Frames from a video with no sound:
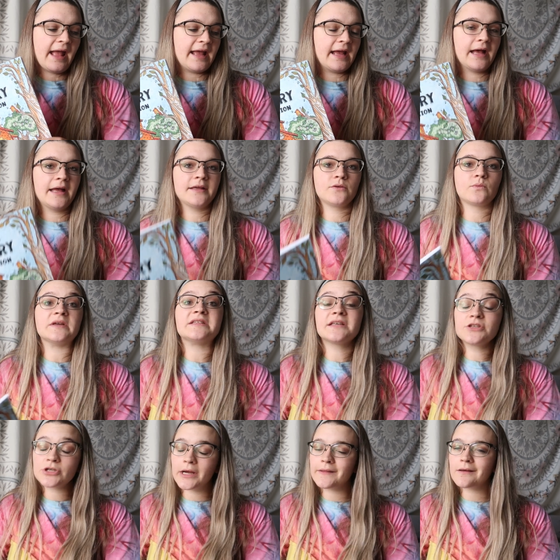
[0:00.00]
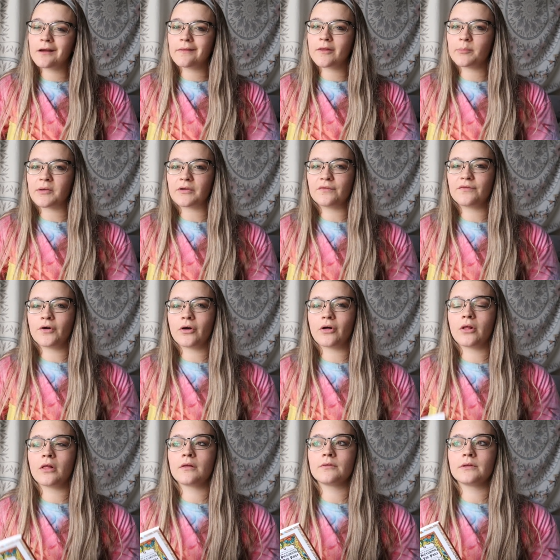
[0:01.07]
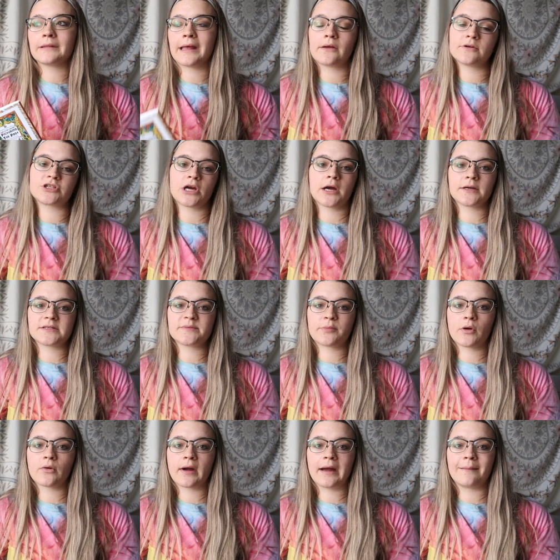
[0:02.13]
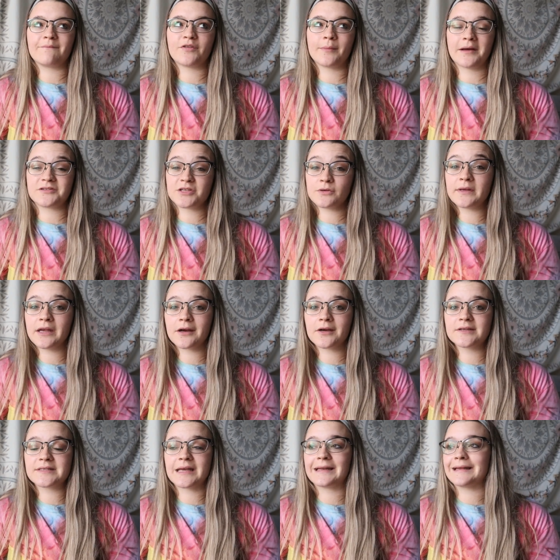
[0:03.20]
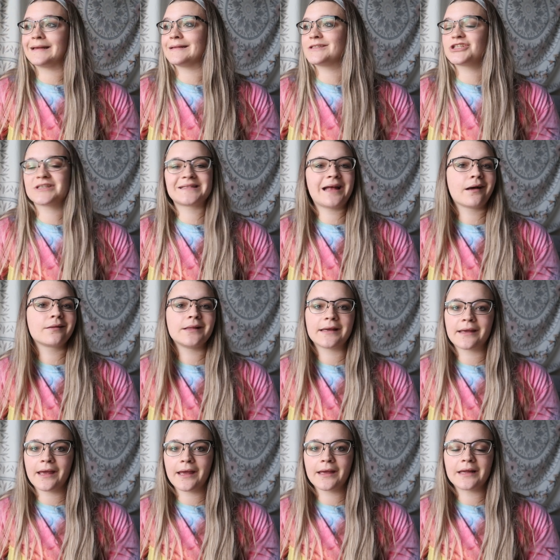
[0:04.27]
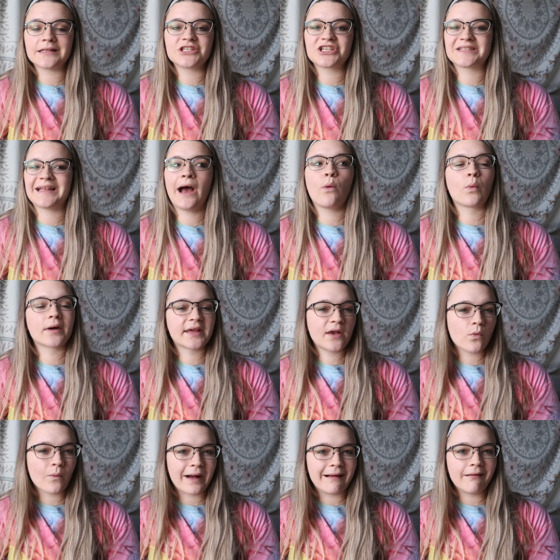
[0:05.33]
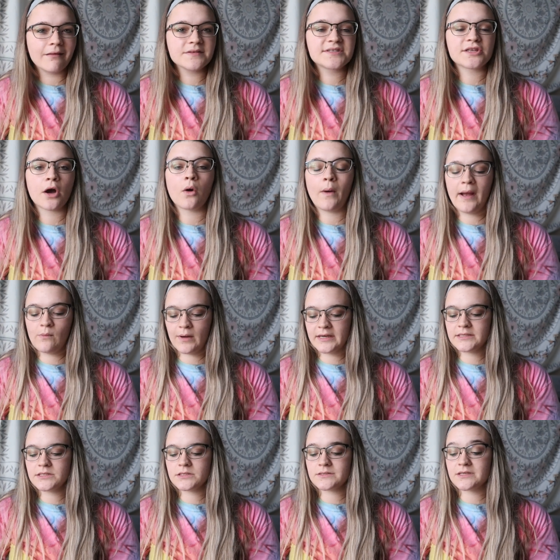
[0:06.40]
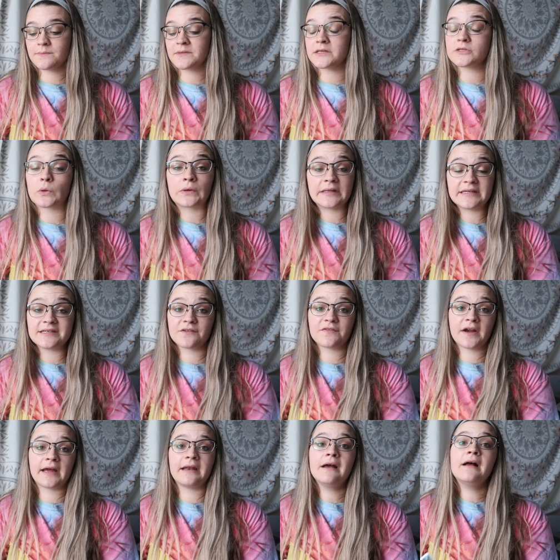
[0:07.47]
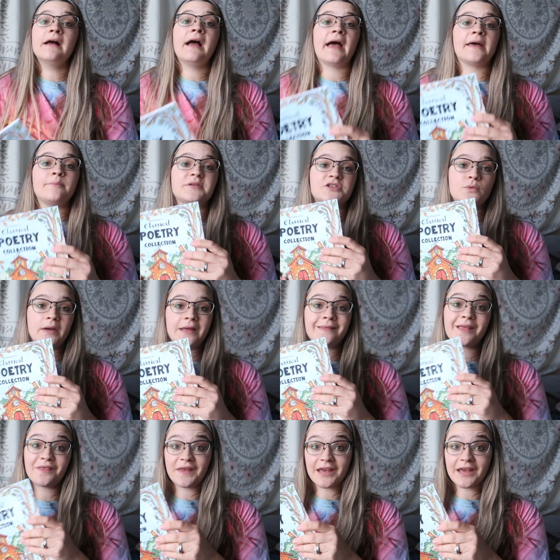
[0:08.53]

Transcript: and we did try the good and the beautiful language arts program for about two years and it's just not clicking it's just not working well so I wanted to do something totally different and between the